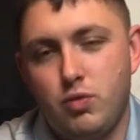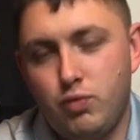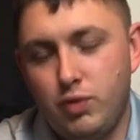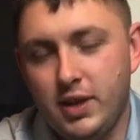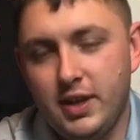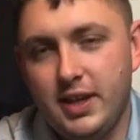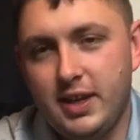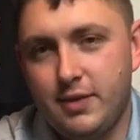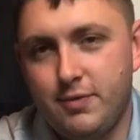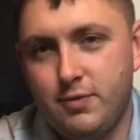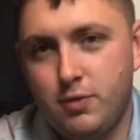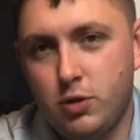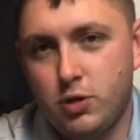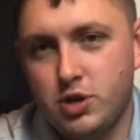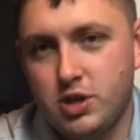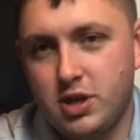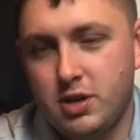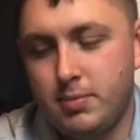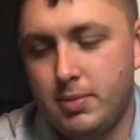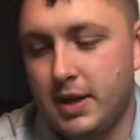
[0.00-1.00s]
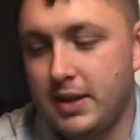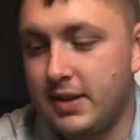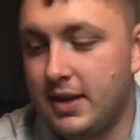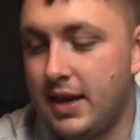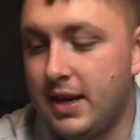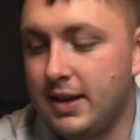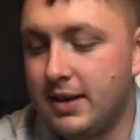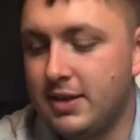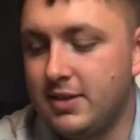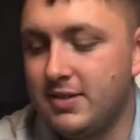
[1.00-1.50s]
Really unfortunate about
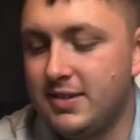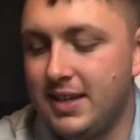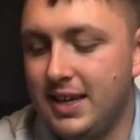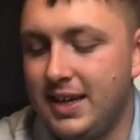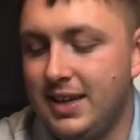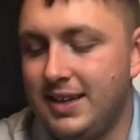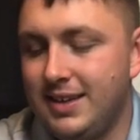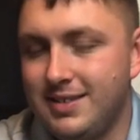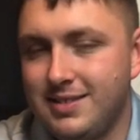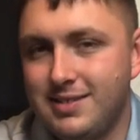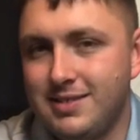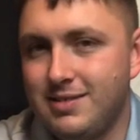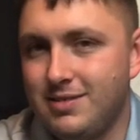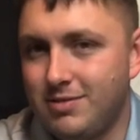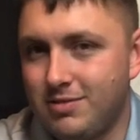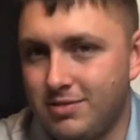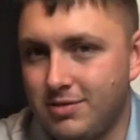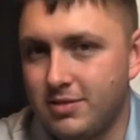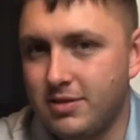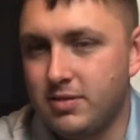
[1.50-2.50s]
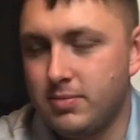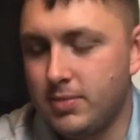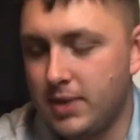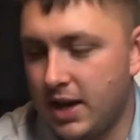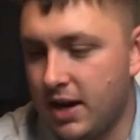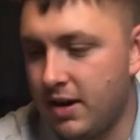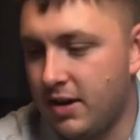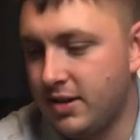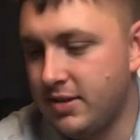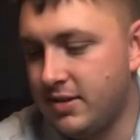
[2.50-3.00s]
that, because he is an awesome
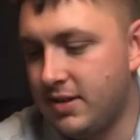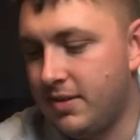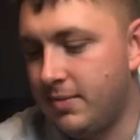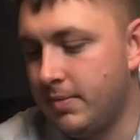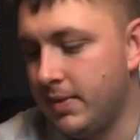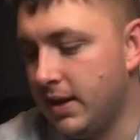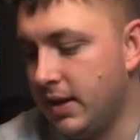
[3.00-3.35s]
character.